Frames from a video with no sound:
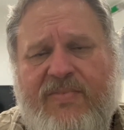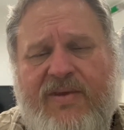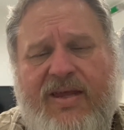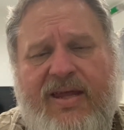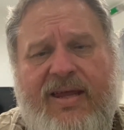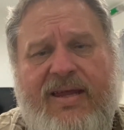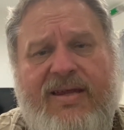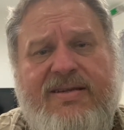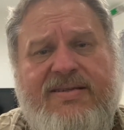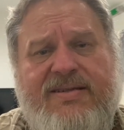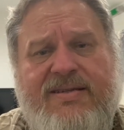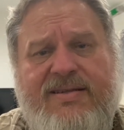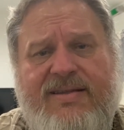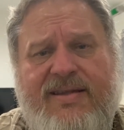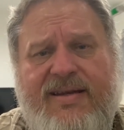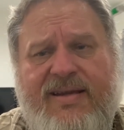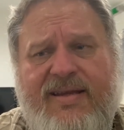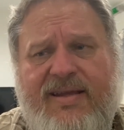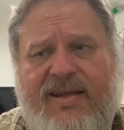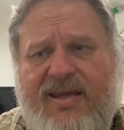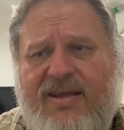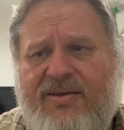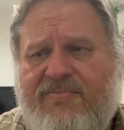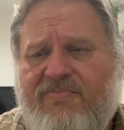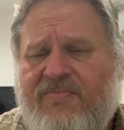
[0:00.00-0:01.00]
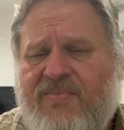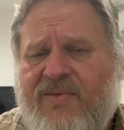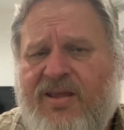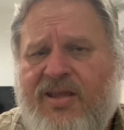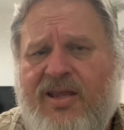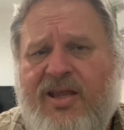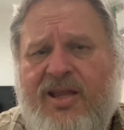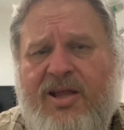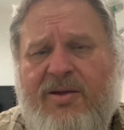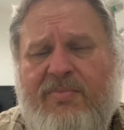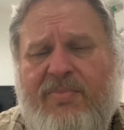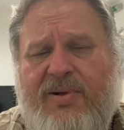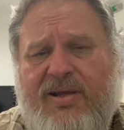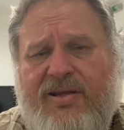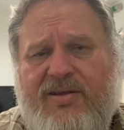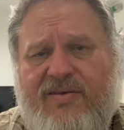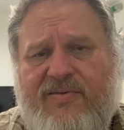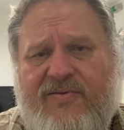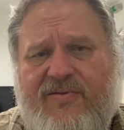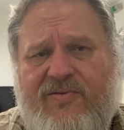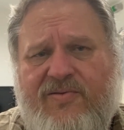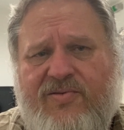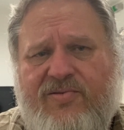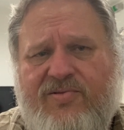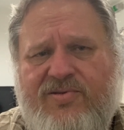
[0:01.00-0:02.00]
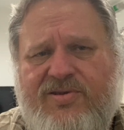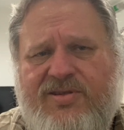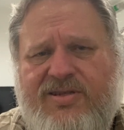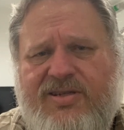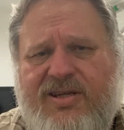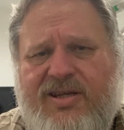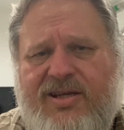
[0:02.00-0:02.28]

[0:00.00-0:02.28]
Easy drinking, but of course,